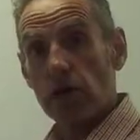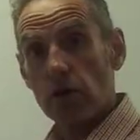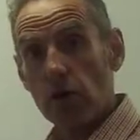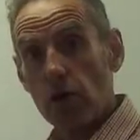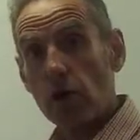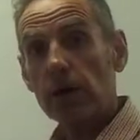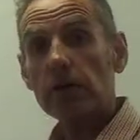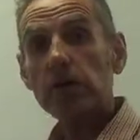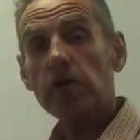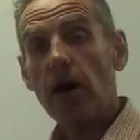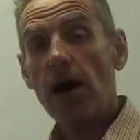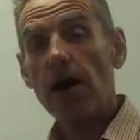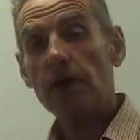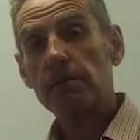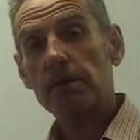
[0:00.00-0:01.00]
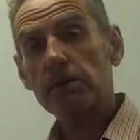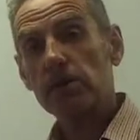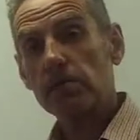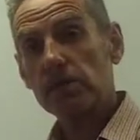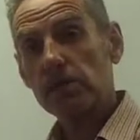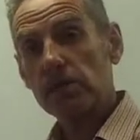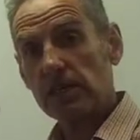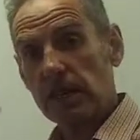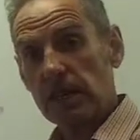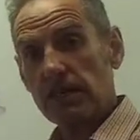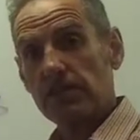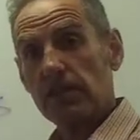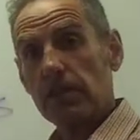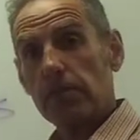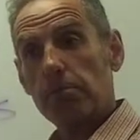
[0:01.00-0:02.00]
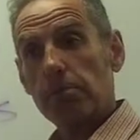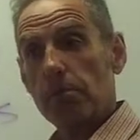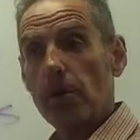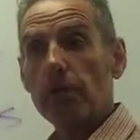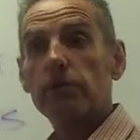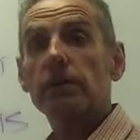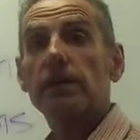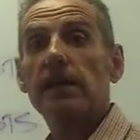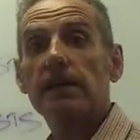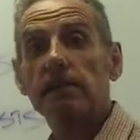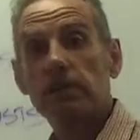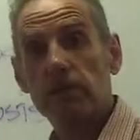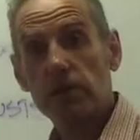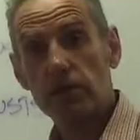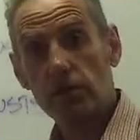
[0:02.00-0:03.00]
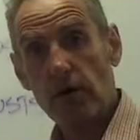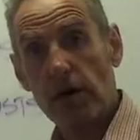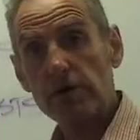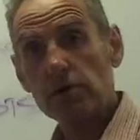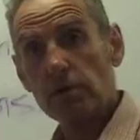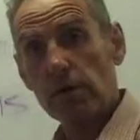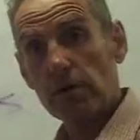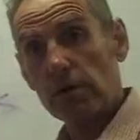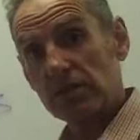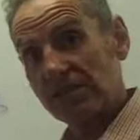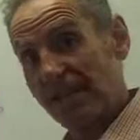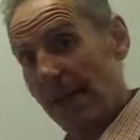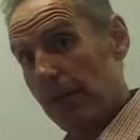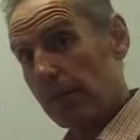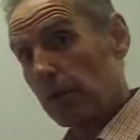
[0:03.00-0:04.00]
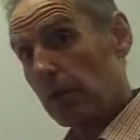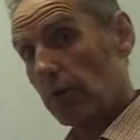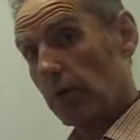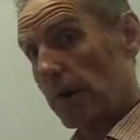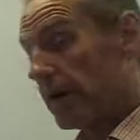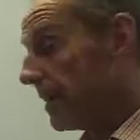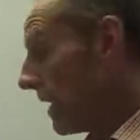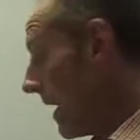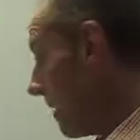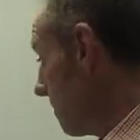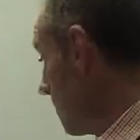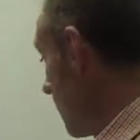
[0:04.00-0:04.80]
your entitlement to receive the proceeds of the trust, whether it's capital or income,